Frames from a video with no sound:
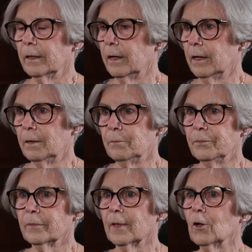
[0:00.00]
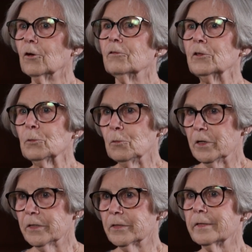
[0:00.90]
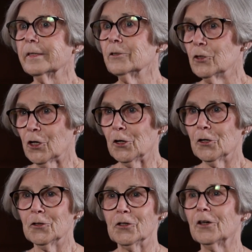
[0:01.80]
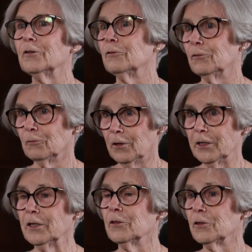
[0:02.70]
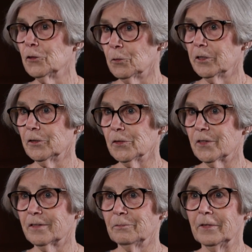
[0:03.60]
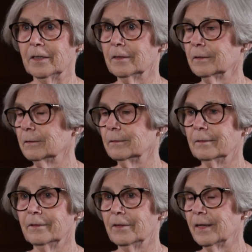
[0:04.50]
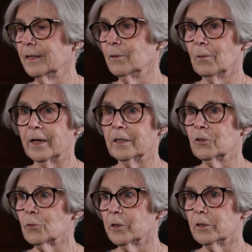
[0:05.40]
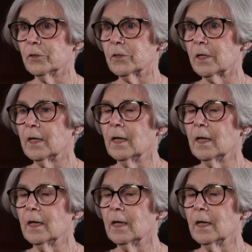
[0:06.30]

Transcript: Earvin was in charge of running the drills, and they ran drills.